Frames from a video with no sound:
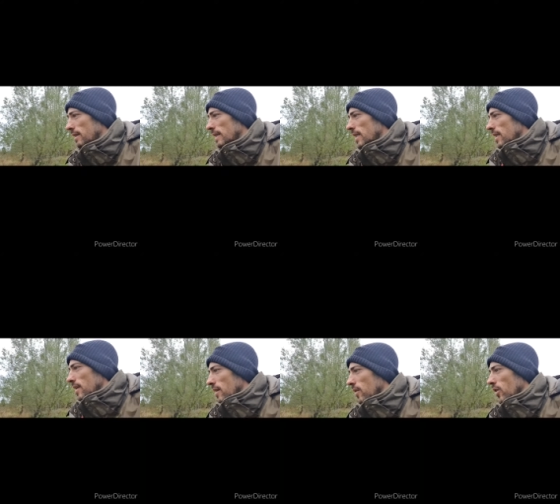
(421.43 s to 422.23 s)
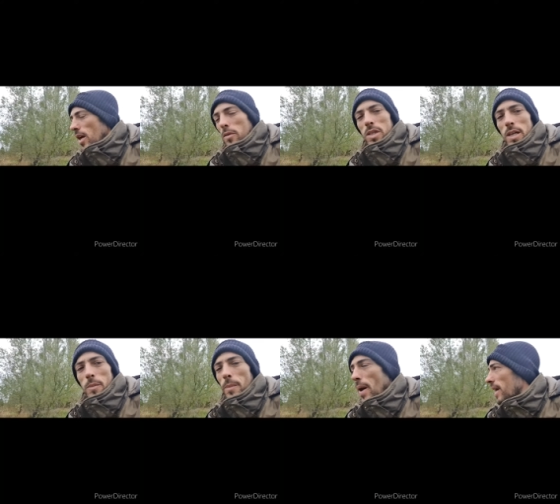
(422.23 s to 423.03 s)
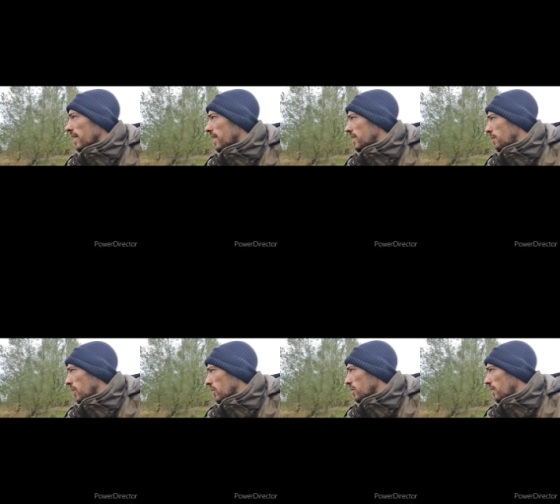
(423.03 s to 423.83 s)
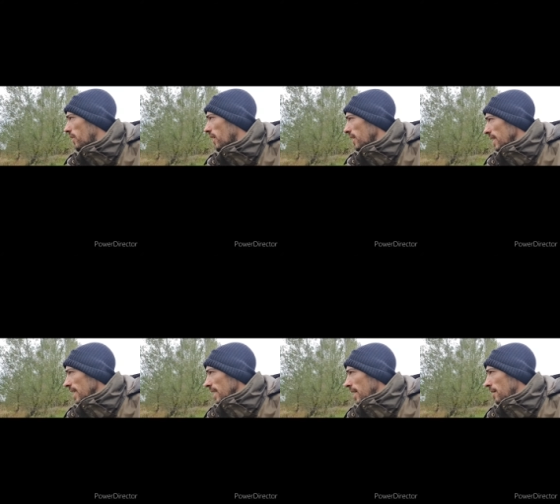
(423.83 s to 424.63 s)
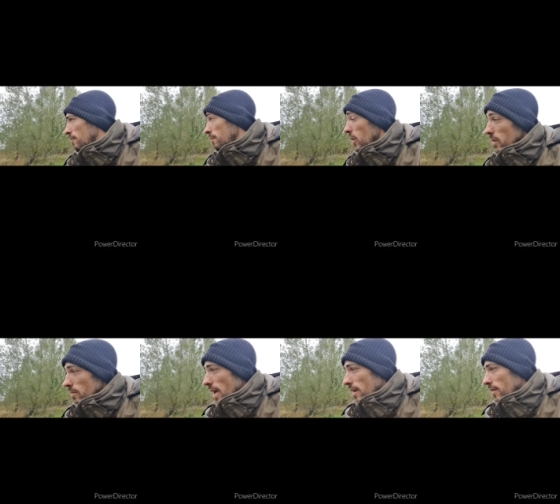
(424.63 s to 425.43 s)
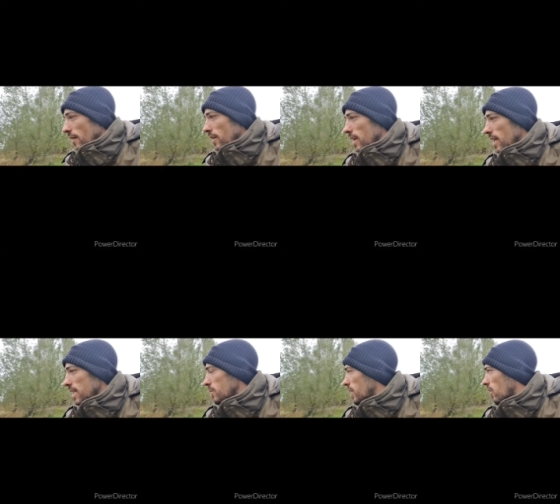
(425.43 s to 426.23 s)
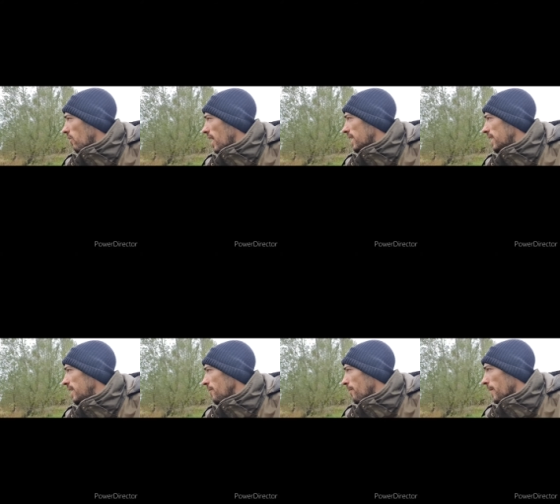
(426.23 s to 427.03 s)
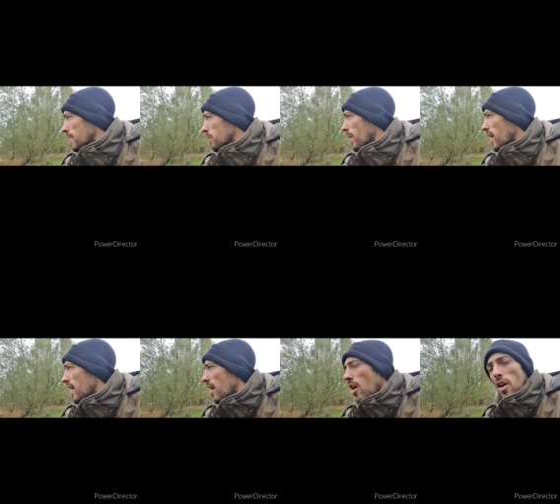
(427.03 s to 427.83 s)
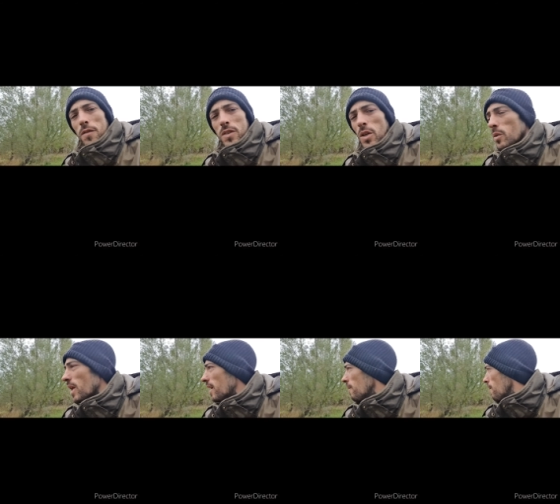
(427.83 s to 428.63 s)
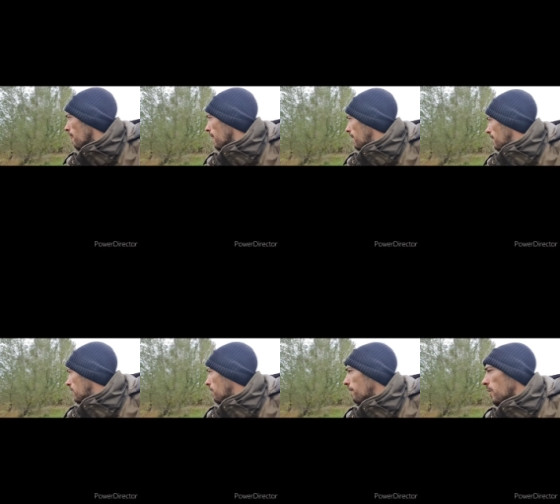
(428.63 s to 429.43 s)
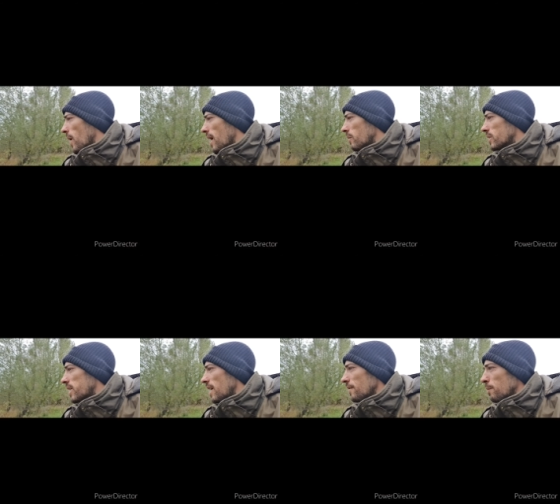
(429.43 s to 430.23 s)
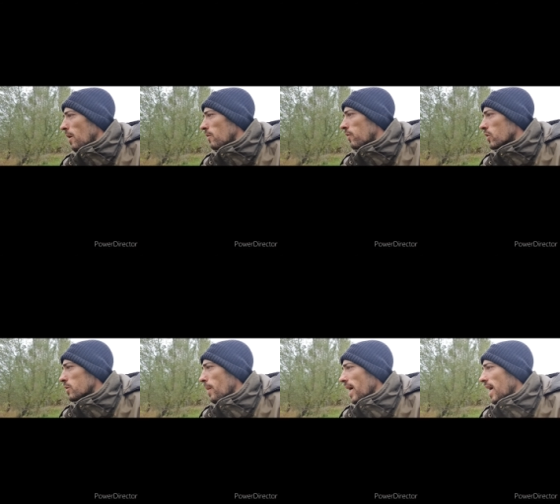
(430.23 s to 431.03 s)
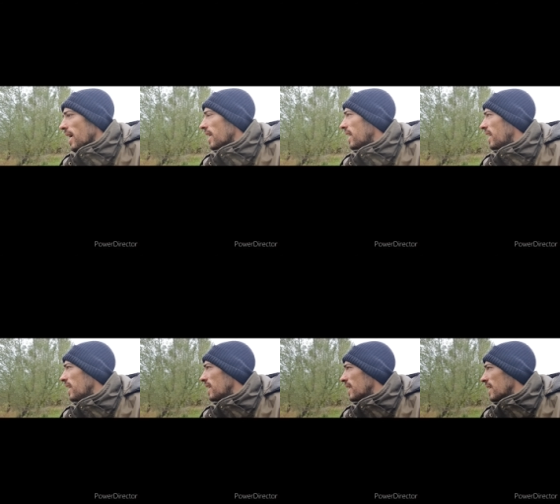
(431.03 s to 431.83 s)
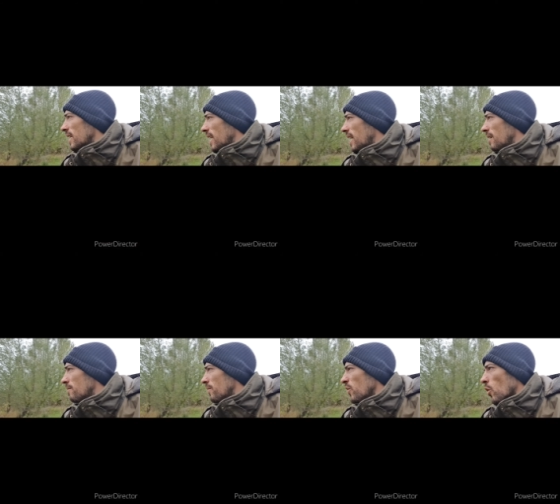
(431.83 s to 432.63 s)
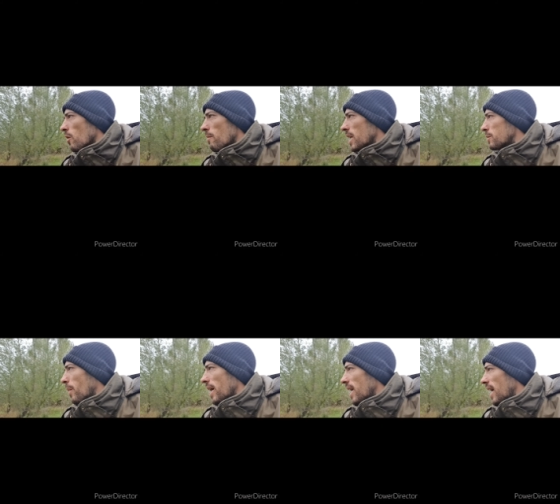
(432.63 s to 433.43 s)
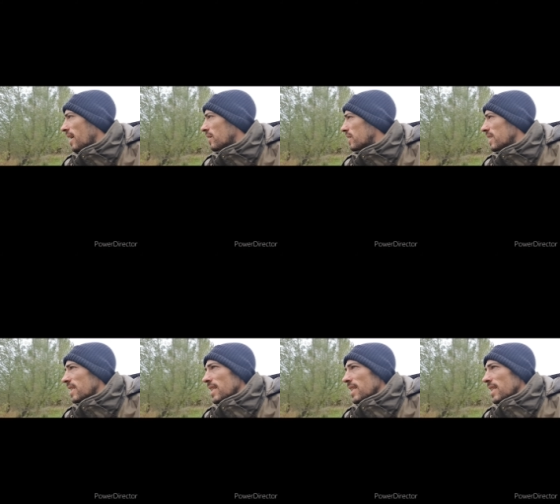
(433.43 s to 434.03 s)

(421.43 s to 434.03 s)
and oh yeah I was a little bit panicky to be honest with you um, but nonetheless we got round here it's about half two now got a few hours left both rods are back out there um, not got much bait out